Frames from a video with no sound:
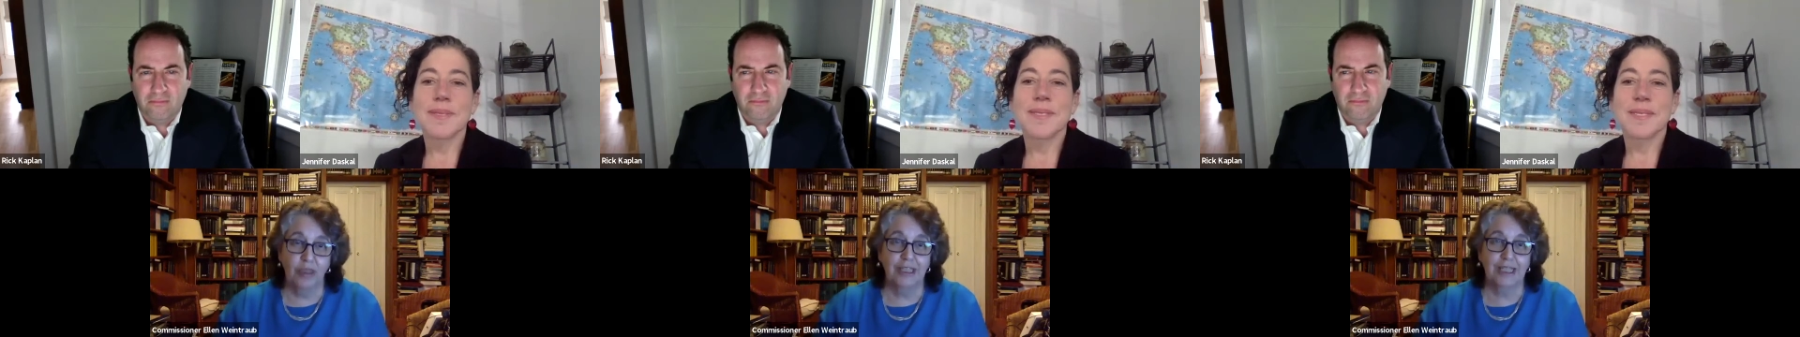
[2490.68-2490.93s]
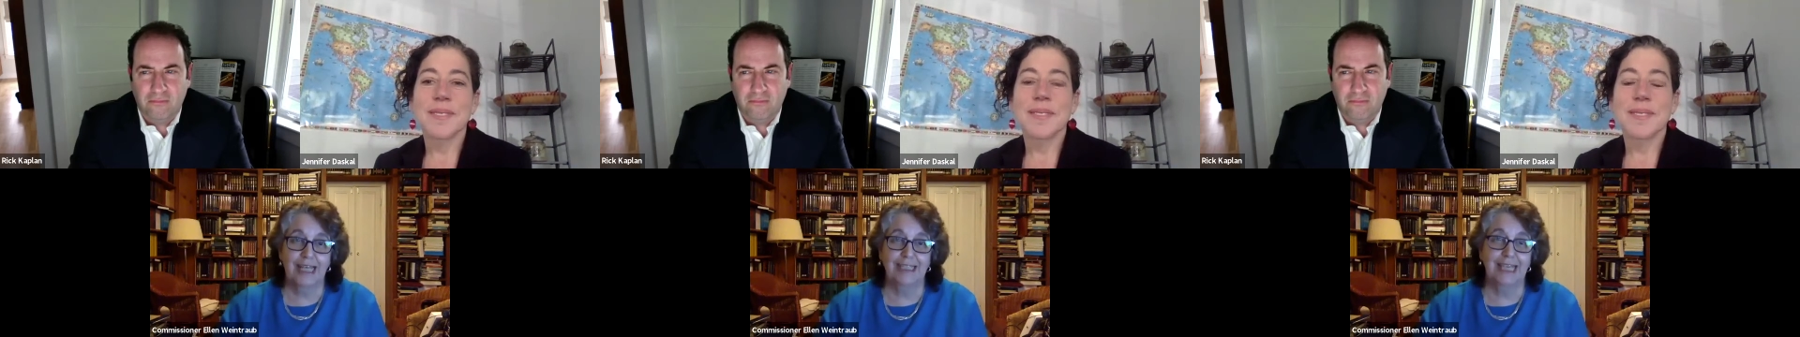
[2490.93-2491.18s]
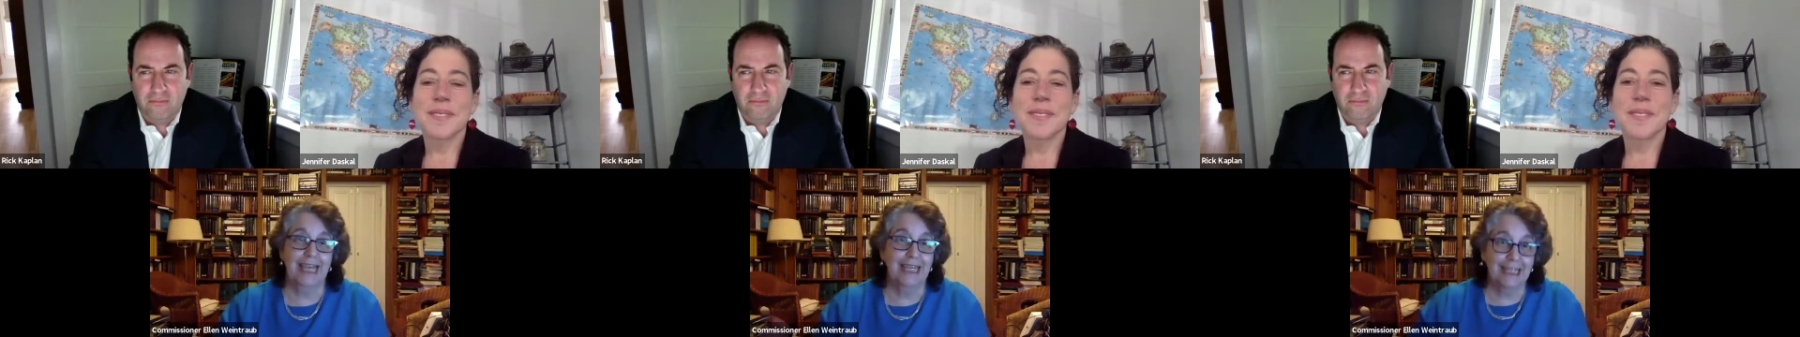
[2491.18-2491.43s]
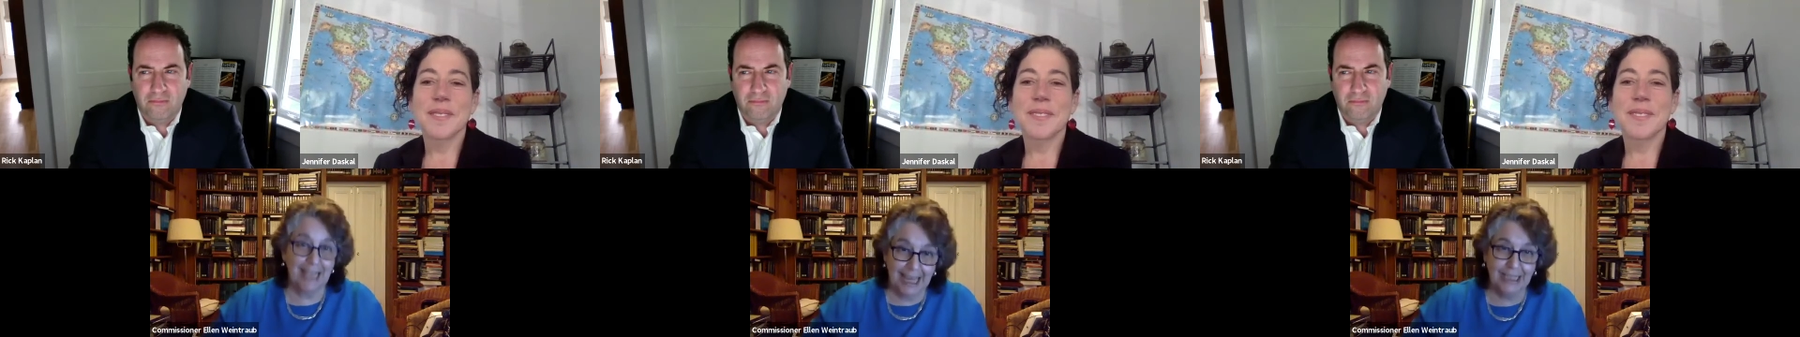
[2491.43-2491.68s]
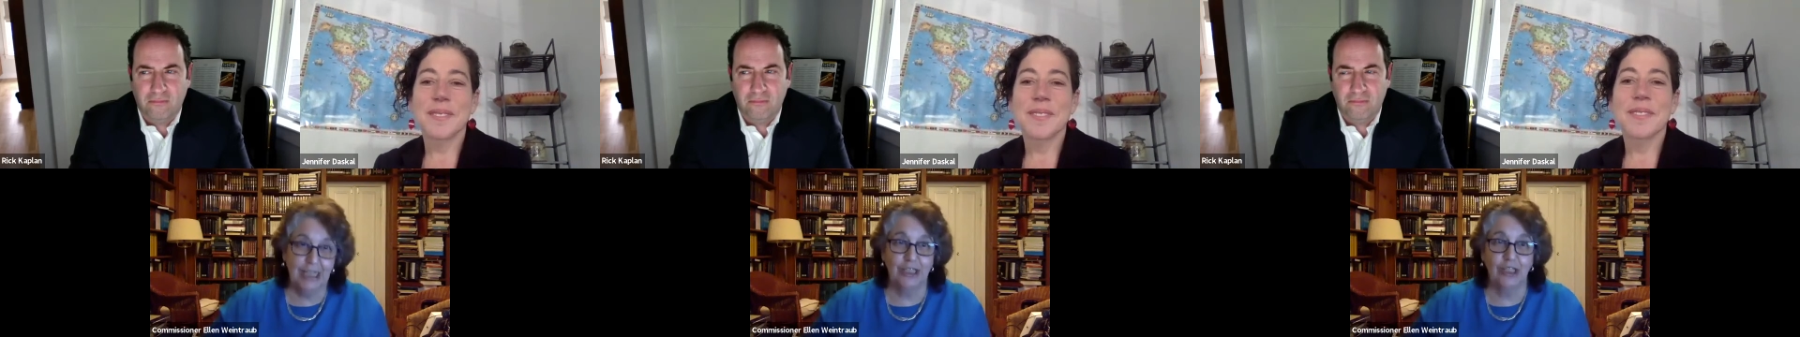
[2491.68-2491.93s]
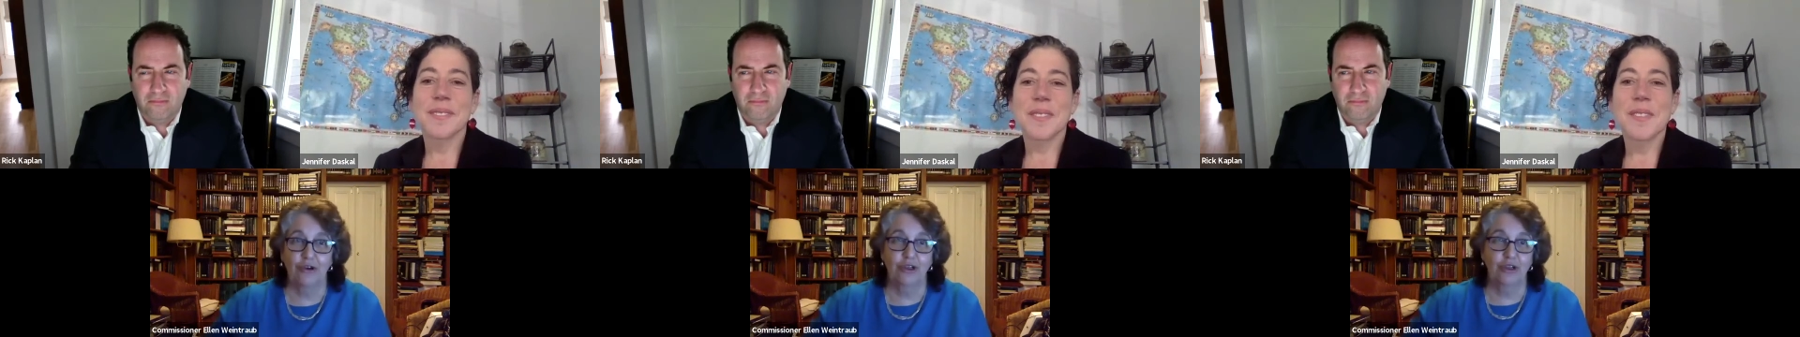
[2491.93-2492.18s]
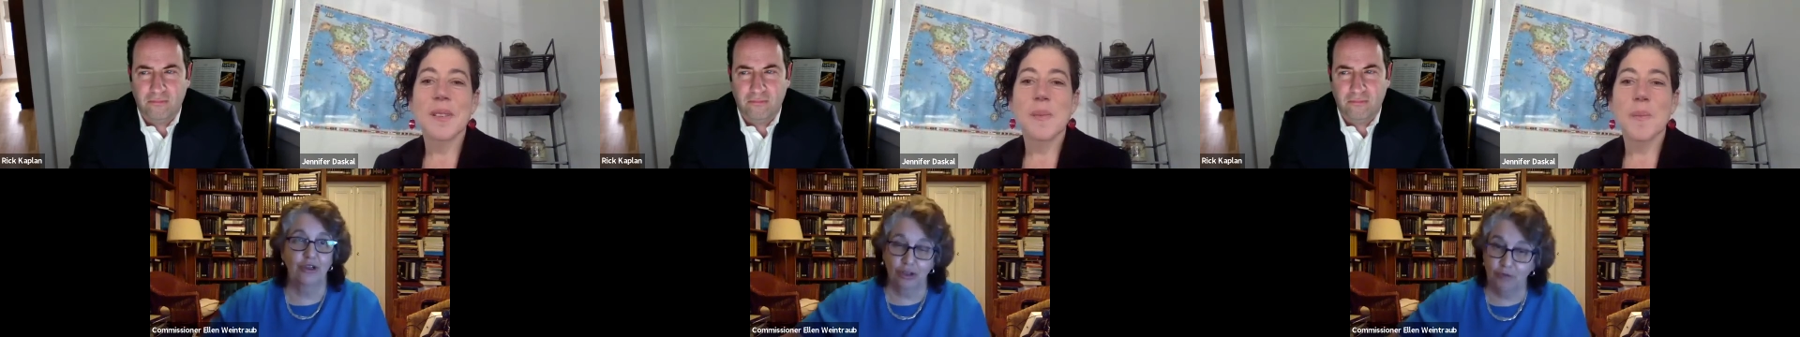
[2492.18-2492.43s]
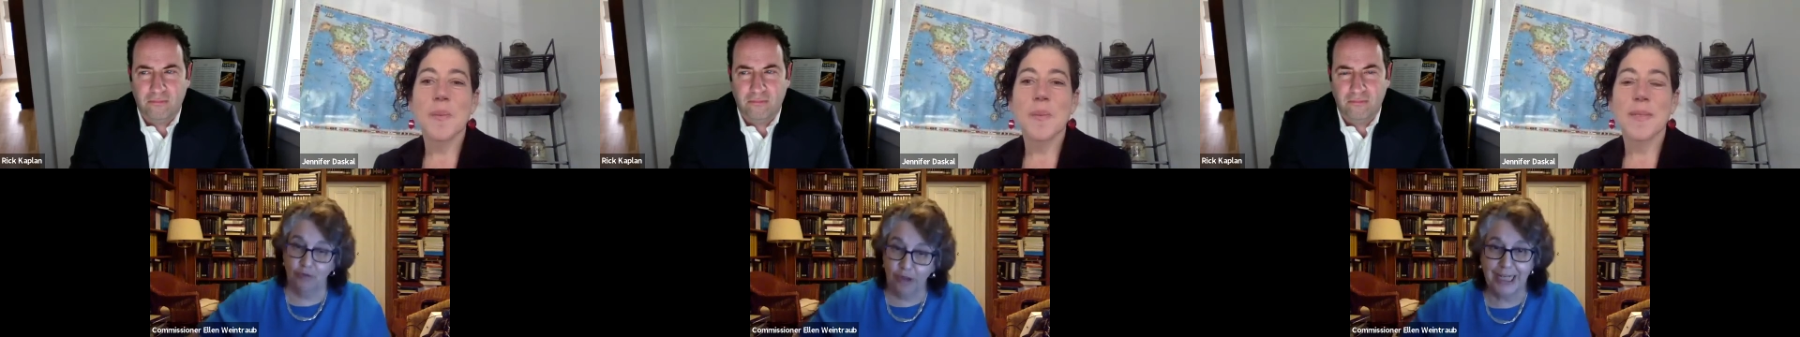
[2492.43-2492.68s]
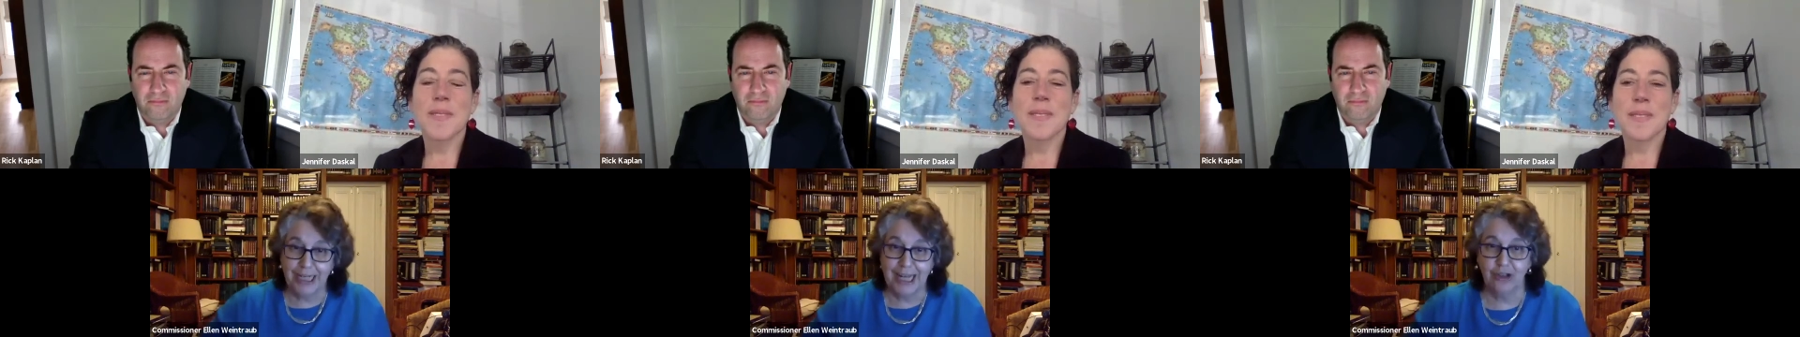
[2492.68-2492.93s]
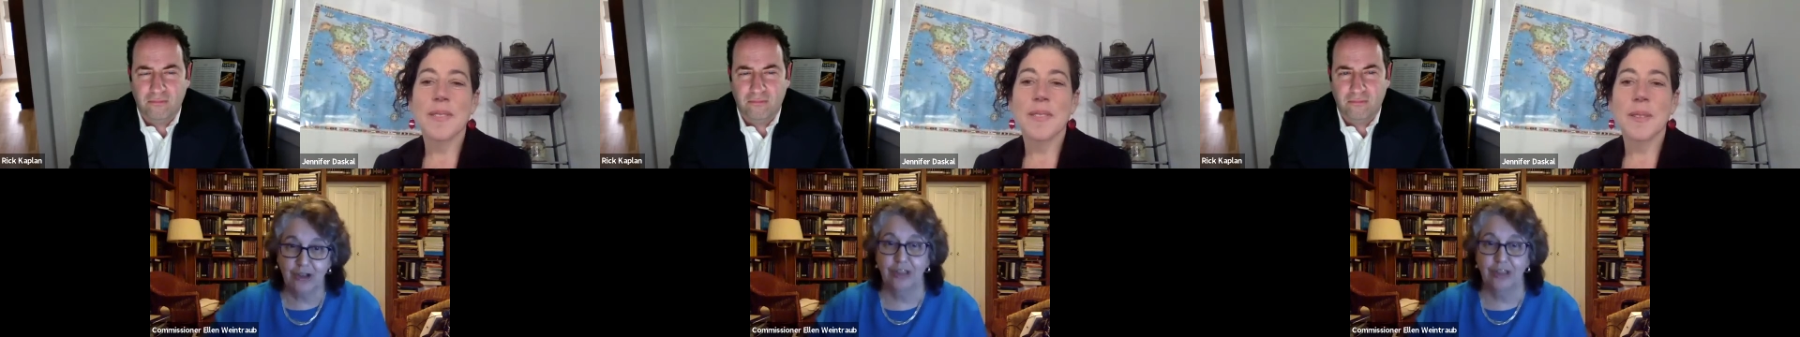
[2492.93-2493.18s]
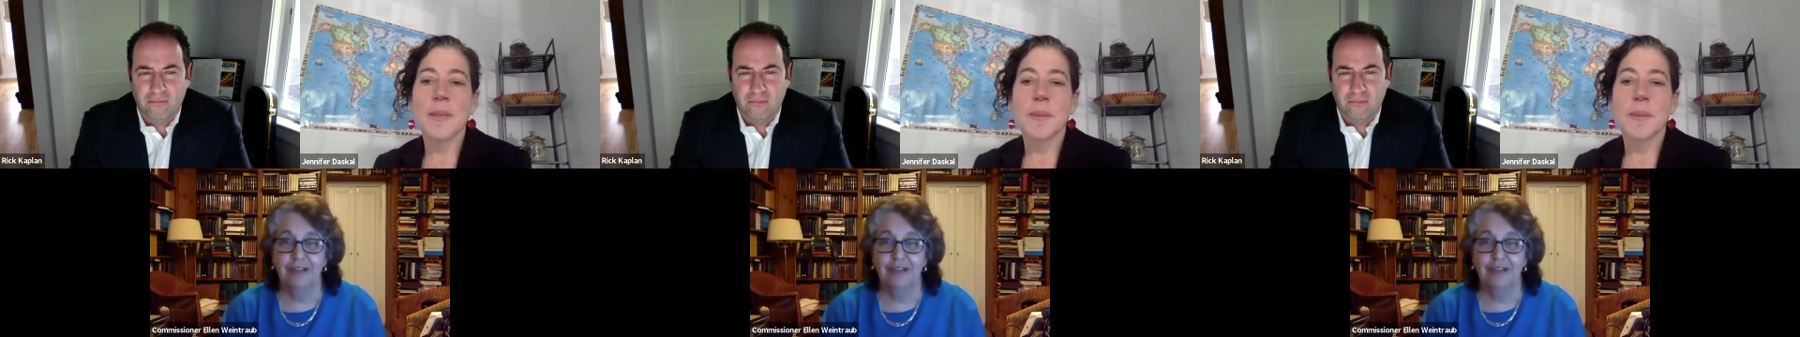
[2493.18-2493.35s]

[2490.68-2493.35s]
Speaker 1: scale candidates aren't usually running national